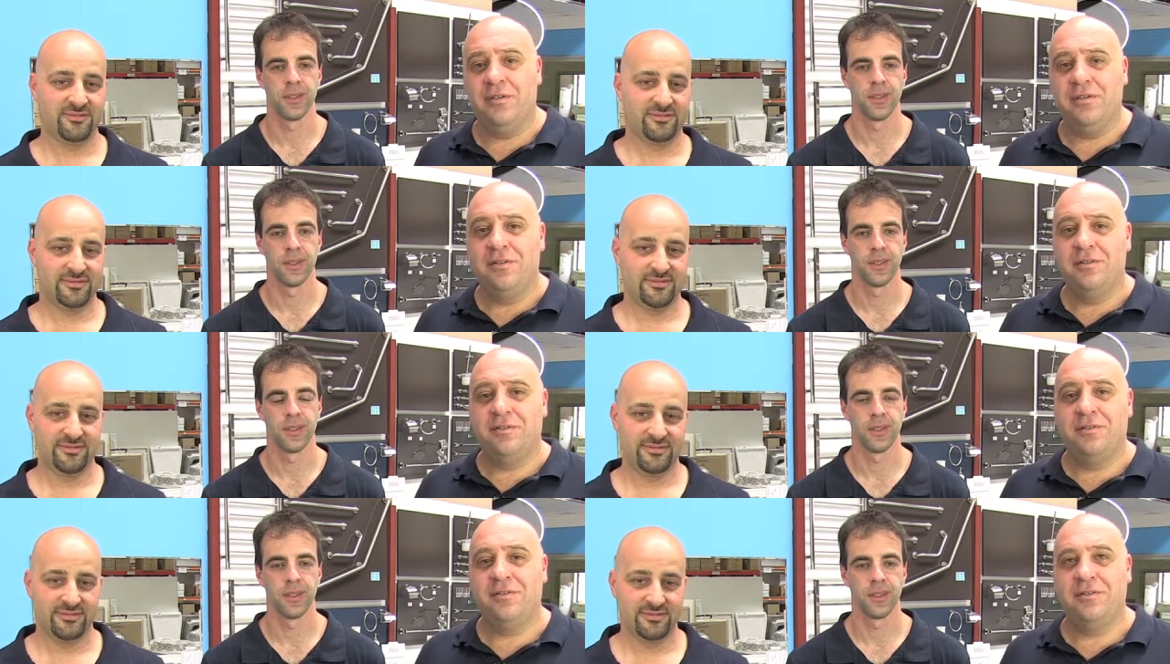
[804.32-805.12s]

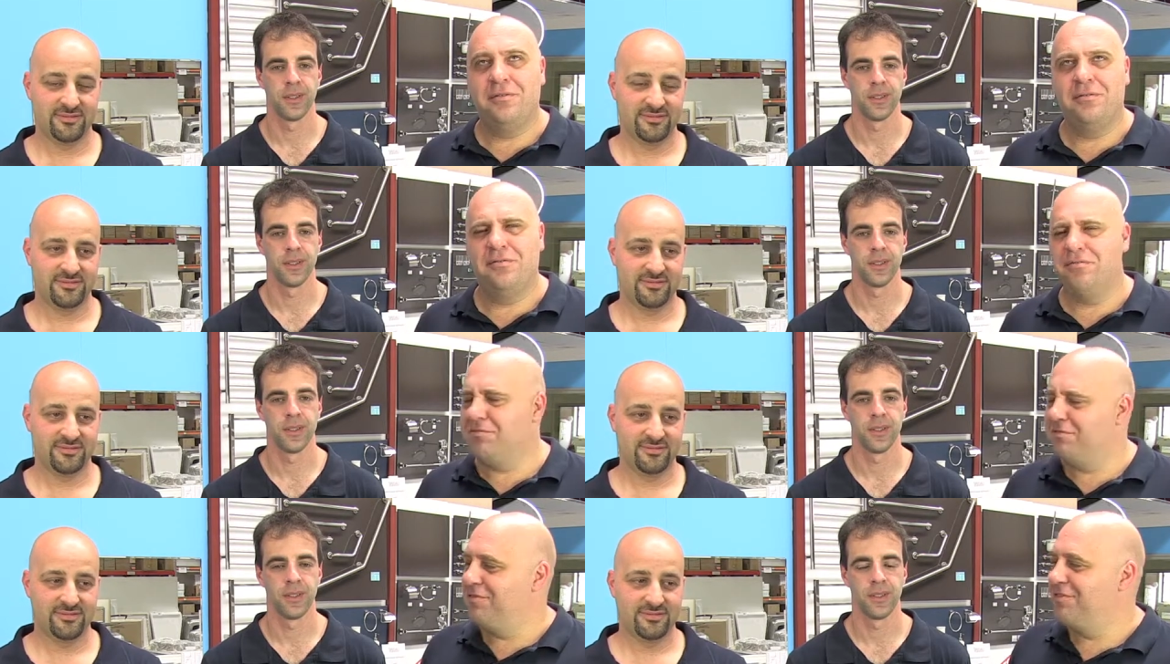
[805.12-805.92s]

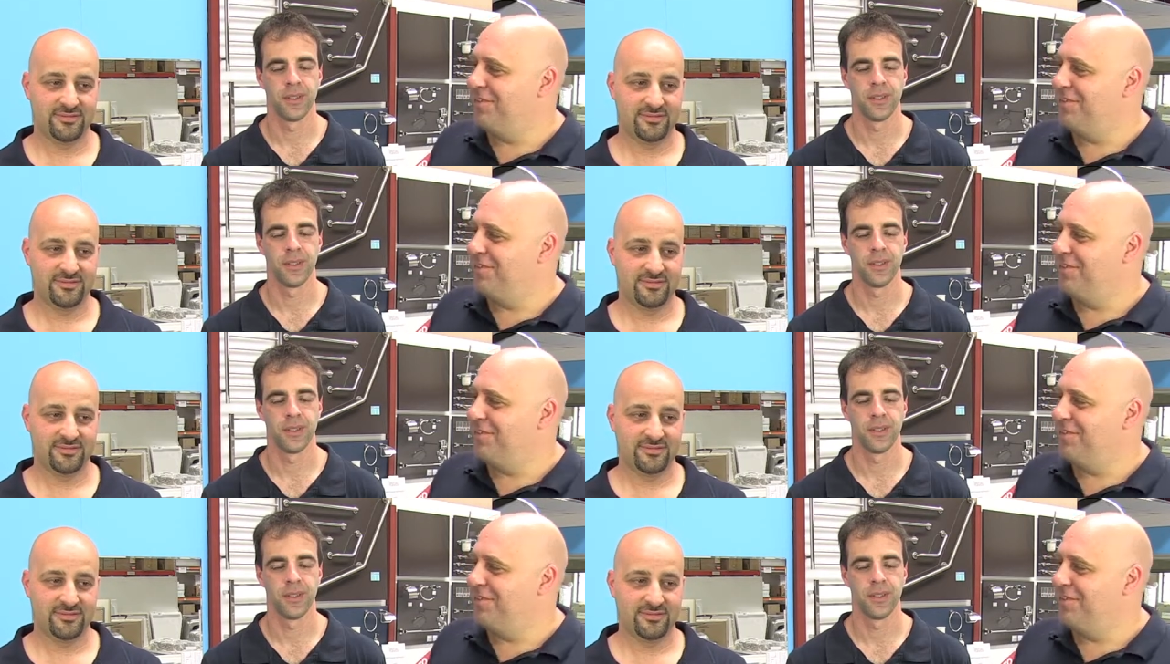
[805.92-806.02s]
Nothing is said.